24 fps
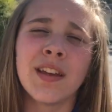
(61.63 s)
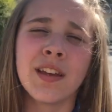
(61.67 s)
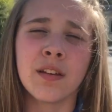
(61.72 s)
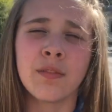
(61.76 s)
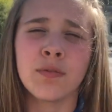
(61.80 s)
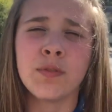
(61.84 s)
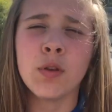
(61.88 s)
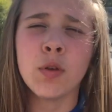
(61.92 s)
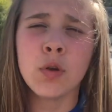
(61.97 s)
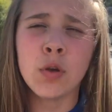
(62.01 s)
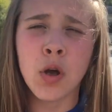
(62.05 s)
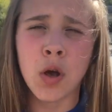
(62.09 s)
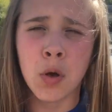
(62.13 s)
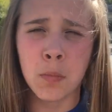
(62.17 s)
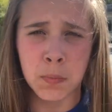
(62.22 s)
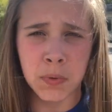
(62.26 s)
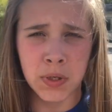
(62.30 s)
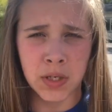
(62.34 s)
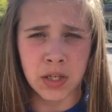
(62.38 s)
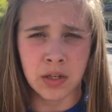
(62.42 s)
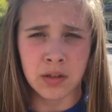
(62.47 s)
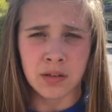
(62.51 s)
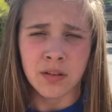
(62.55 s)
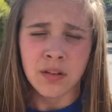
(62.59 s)
If you know
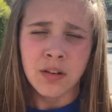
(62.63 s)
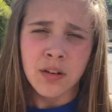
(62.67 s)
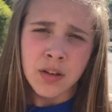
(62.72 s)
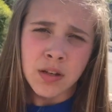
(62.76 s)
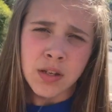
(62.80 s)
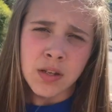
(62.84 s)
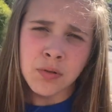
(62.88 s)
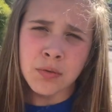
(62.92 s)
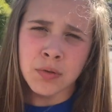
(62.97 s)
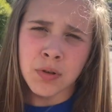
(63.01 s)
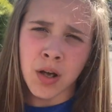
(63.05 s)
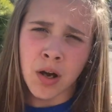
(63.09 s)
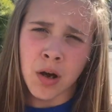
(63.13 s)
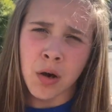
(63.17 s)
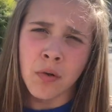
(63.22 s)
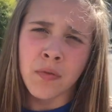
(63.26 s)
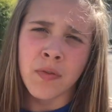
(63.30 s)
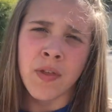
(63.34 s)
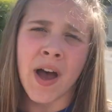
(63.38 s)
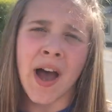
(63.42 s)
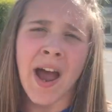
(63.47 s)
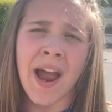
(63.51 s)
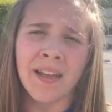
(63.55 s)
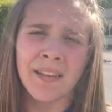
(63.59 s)
me, you know
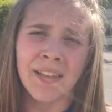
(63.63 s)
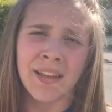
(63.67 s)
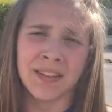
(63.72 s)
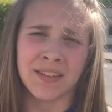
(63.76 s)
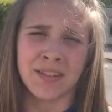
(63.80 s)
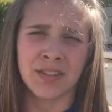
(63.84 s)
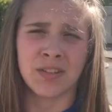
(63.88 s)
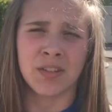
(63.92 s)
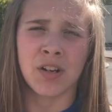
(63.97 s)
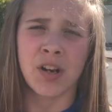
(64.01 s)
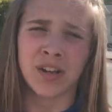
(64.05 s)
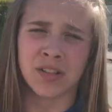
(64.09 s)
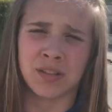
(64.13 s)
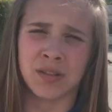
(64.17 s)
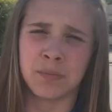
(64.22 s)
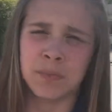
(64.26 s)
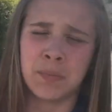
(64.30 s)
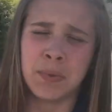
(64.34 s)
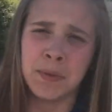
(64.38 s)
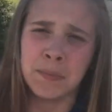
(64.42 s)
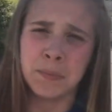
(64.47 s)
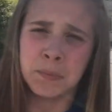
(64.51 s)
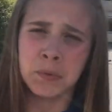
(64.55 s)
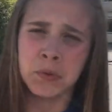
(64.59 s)
that I like to talk to
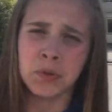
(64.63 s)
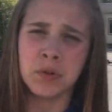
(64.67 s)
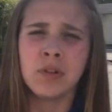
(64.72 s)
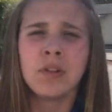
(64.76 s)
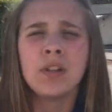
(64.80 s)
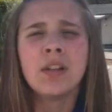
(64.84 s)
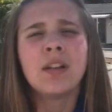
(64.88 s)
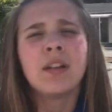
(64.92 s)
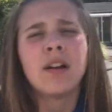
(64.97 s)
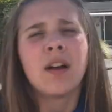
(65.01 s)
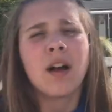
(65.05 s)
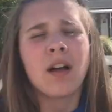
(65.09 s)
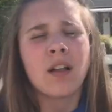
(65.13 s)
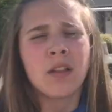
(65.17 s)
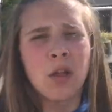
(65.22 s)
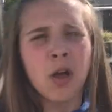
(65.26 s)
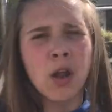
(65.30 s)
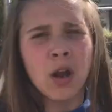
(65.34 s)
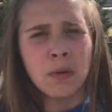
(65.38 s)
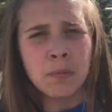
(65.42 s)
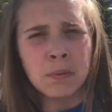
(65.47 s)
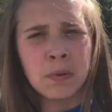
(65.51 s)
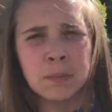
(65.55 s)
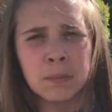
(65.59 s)
people. A
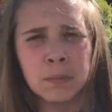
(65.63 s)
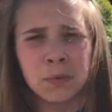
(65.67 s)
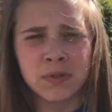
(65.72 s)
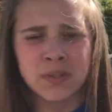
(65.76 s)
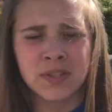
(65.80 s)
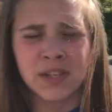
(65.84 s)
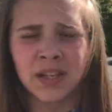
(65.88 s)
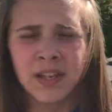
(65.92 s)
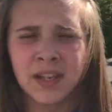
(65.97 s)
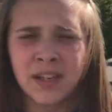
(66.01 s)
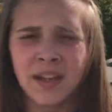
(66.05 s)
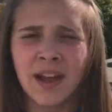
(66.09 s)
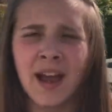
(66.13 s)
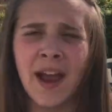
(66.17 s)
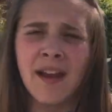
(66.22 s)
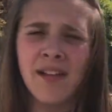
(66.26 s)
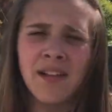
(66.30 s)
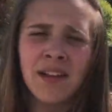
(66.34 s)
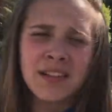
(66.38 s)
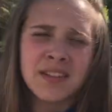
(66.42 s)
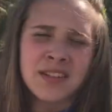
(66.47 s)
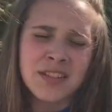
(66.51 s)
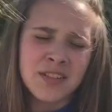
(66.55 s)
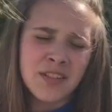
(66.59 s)
lot of people say I
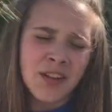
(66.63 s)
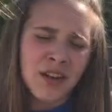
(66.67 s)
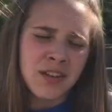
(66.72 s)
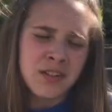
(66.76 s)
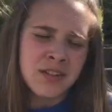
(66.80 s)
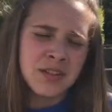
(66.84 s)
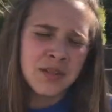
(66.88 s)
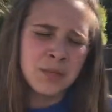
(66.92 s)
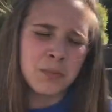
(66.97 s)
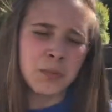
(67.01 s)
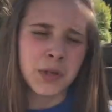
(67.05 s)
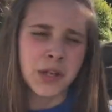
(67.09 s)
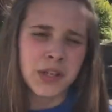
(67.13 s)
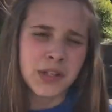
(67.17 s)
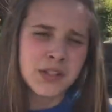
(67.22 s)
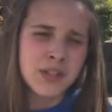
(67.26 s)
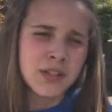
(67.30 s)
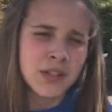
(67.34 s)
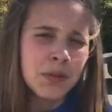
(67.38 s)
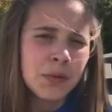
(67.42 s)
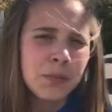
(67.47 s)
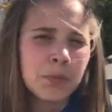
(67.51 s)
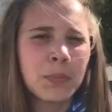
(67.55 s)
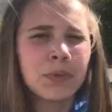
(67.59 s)
like to talk too
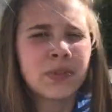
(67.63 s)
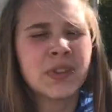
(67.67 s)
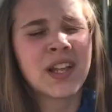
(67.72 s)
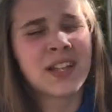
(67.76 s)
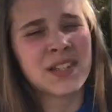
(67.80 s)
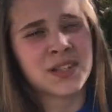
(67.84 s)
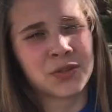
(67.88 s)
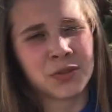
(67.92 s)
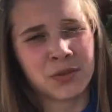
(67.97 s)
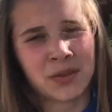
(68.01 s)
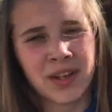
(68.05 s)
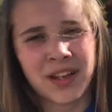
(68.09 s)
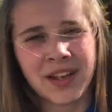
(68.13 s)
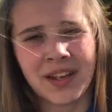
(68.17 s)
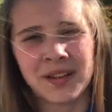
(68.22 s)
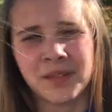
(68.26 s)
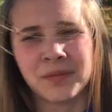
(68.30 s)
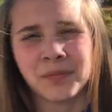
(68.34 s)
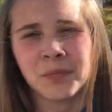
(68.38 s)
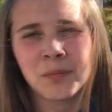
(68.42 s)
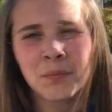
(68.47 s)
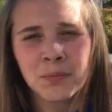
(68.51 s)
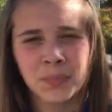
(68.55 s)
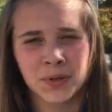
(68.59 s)
much, but that's okay,
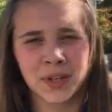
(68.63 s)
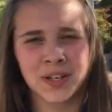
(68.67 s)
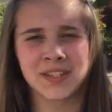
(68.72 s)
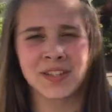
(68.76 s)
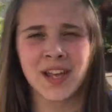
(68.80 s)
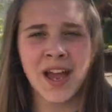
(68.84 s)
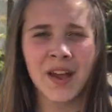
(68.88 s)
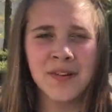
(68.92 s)
because